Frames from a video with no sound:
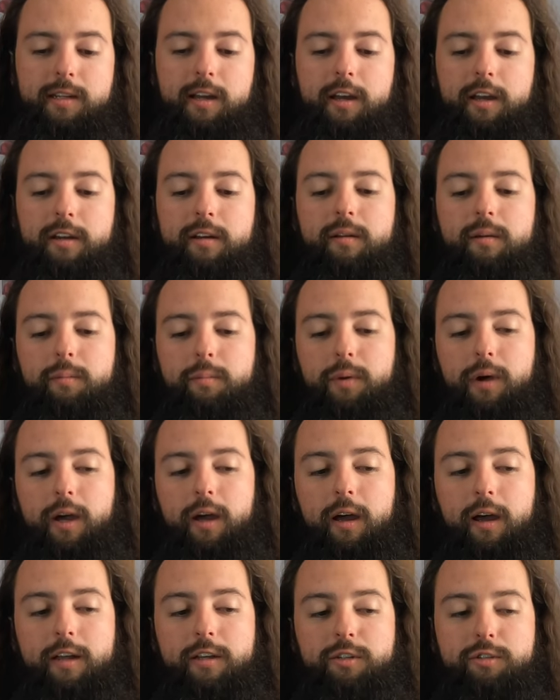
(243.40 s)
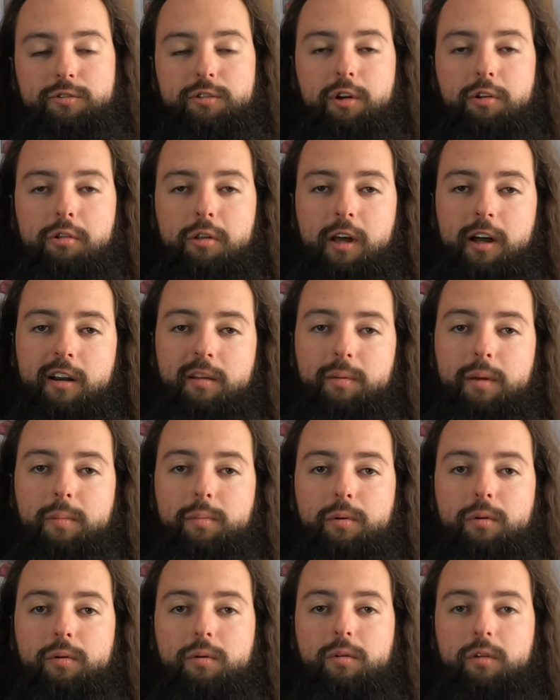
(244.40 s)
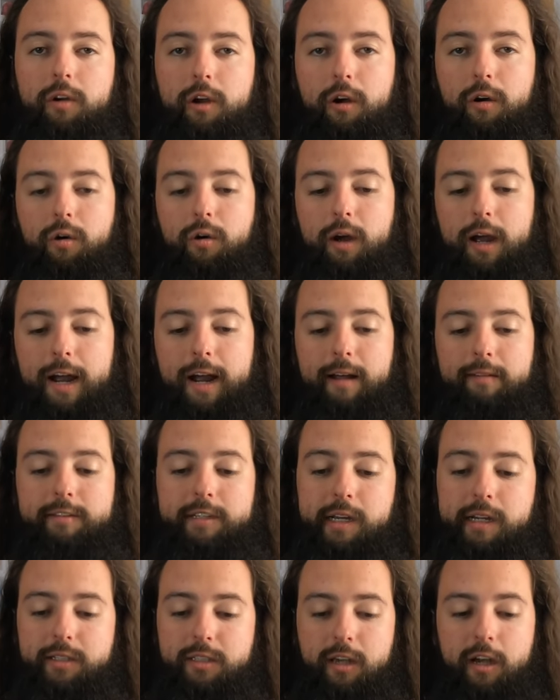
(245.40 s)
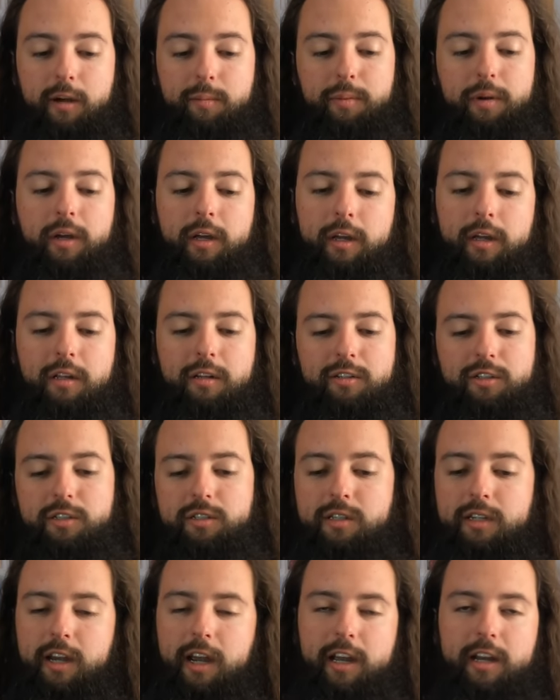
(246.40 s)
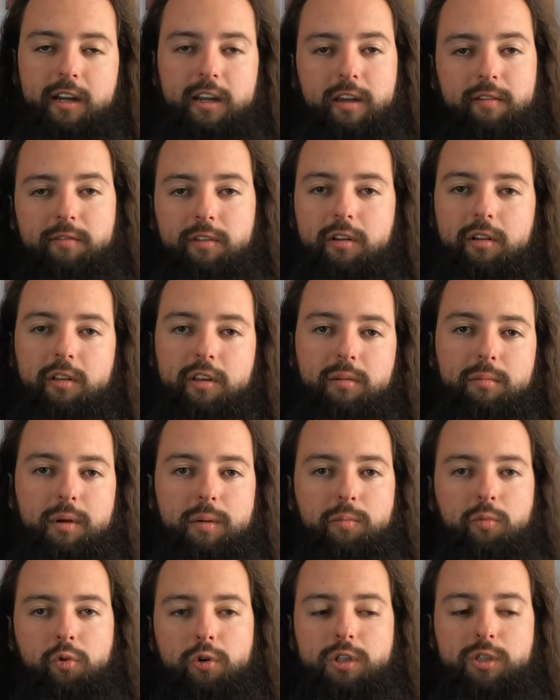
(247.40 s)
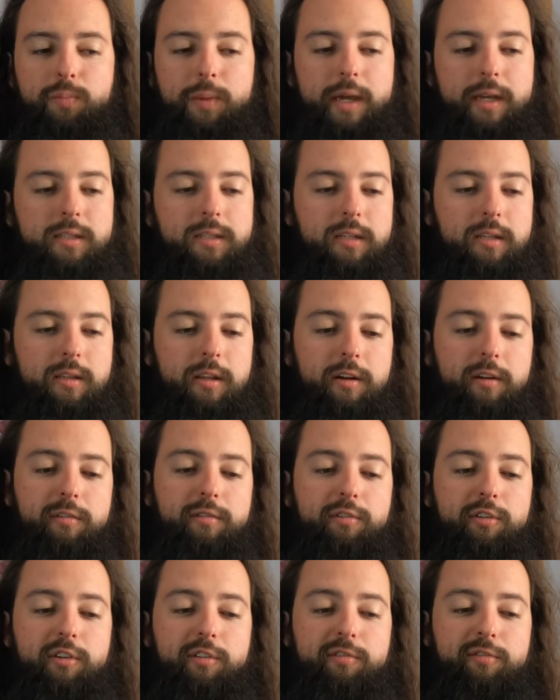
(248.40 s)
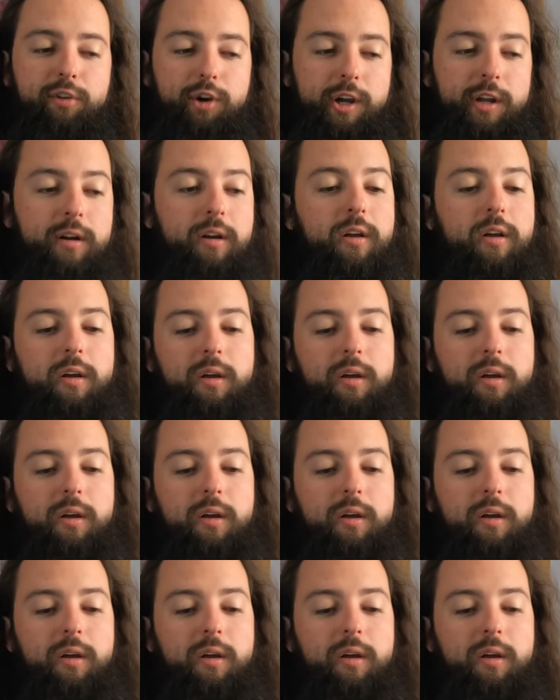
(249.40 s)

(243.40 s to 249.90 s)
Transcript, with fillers: nine, but I do know a lot of people go a half size up just to kind of give it a little bit more space in there for your foot.